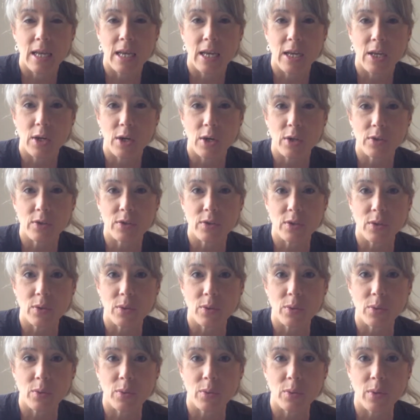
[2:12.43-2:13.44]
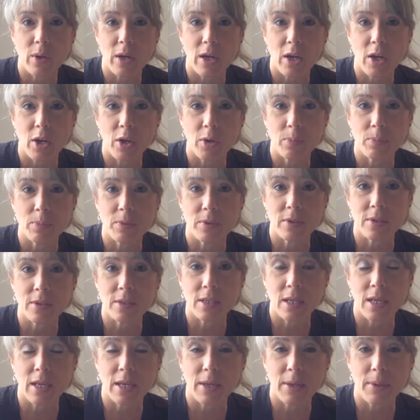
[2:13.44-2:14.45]
It also helps
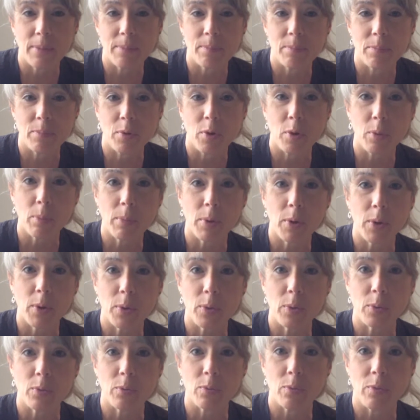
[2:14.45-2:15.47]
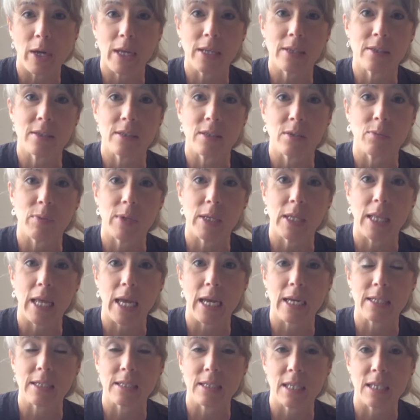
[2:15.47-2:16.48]
promote rest,
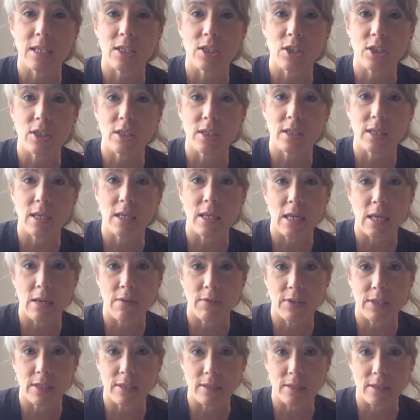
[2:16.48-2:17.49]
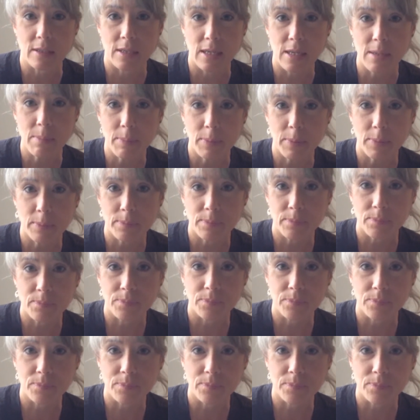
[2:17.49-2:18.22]
relaxation, and even sleep.